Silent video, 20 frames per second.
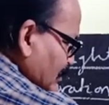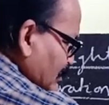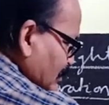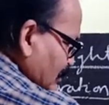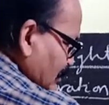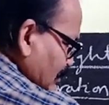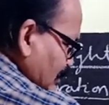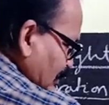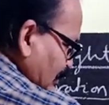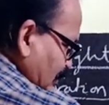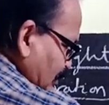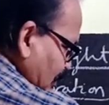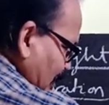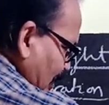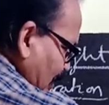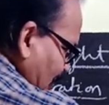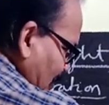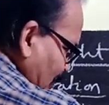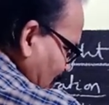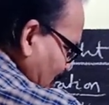This is
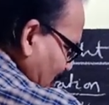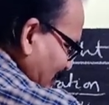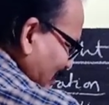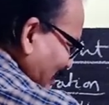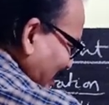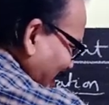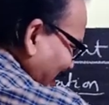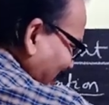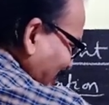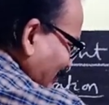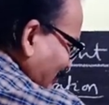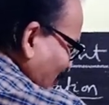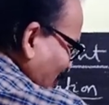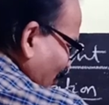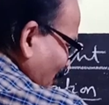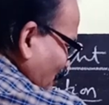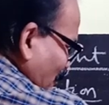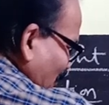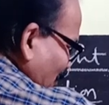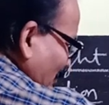the height
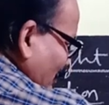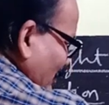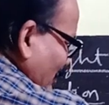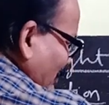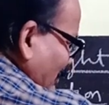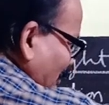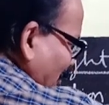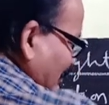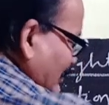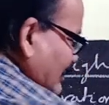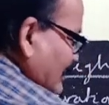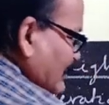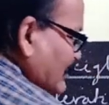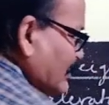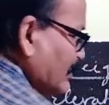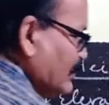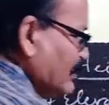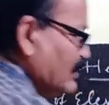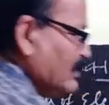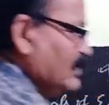of your
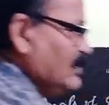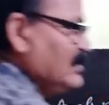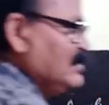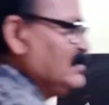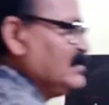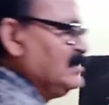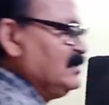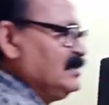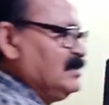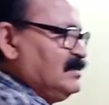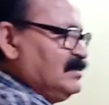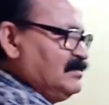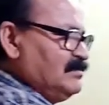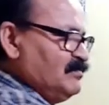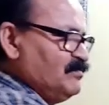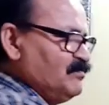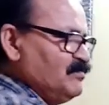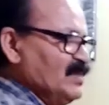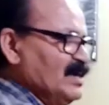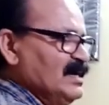
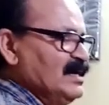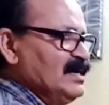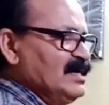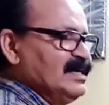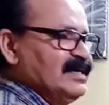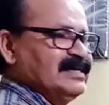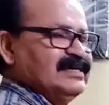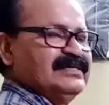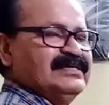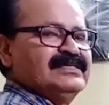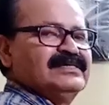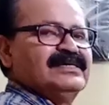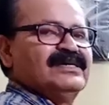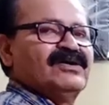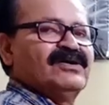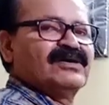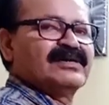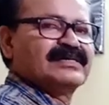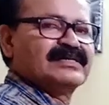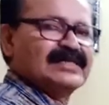building
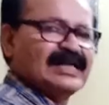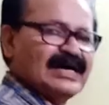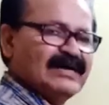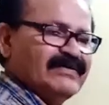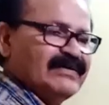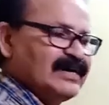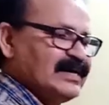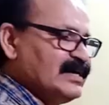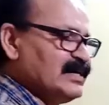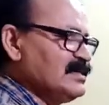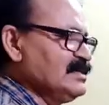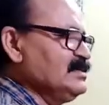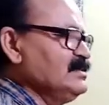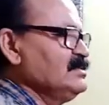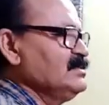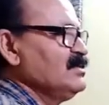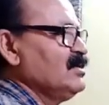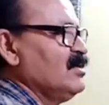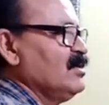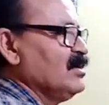or tower
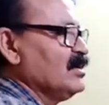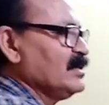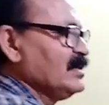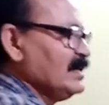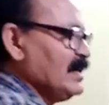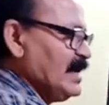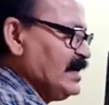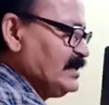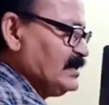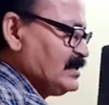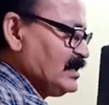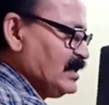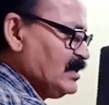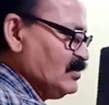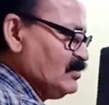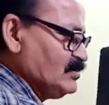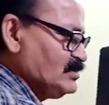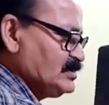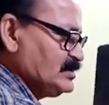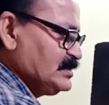or
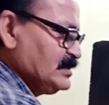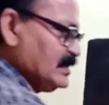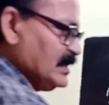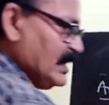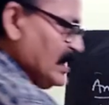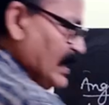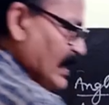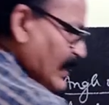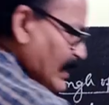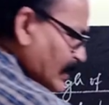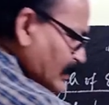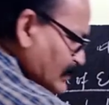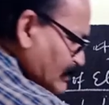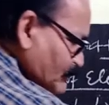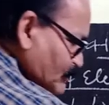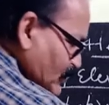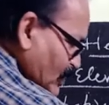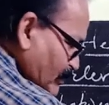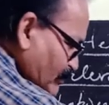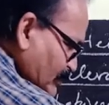lighthouse, and
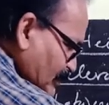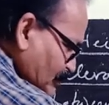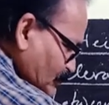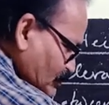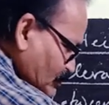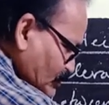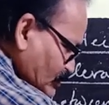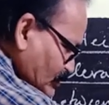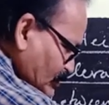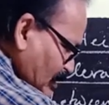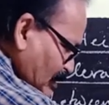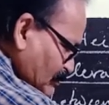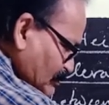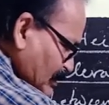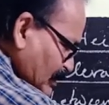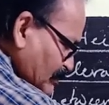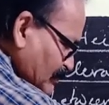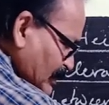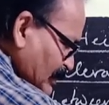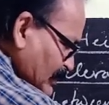from the foot of
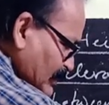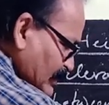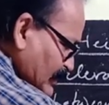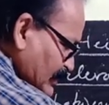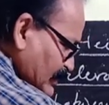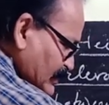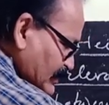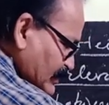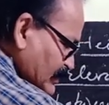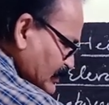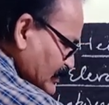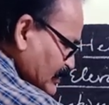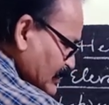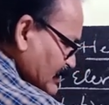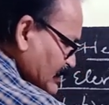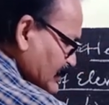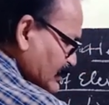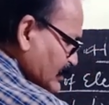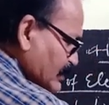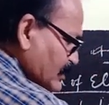the building
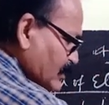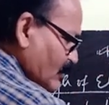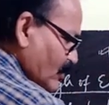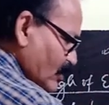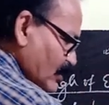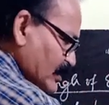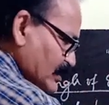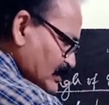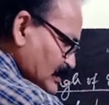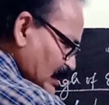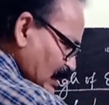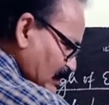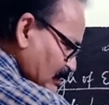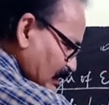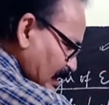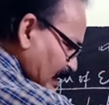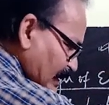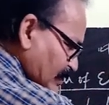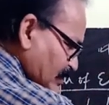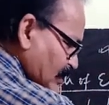or tower
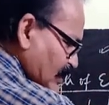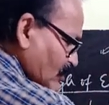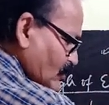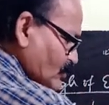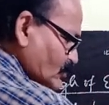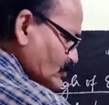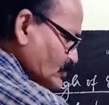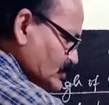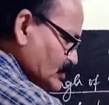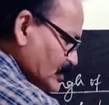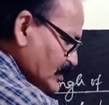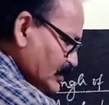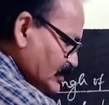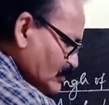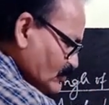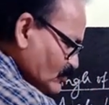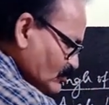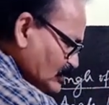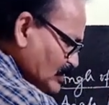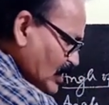lighthouse
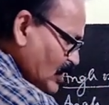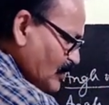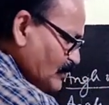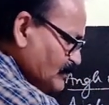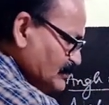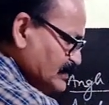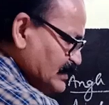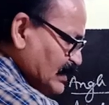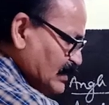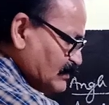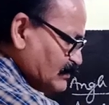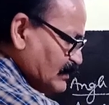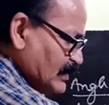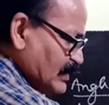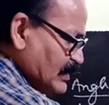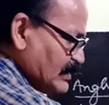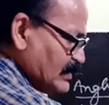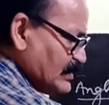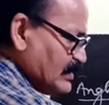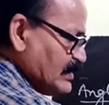to the
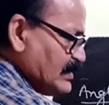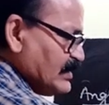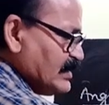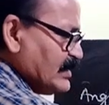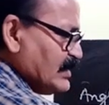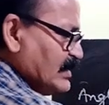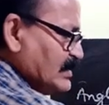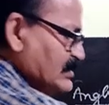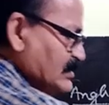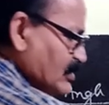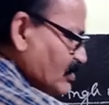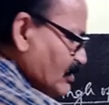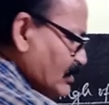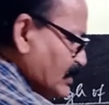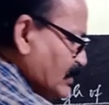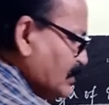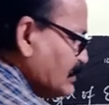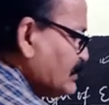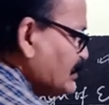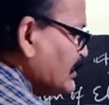observer is your
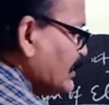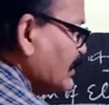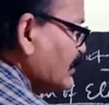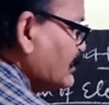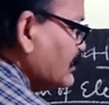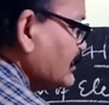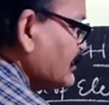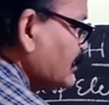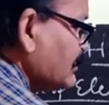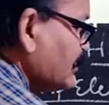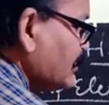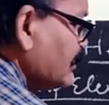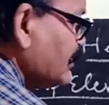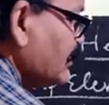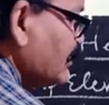distance.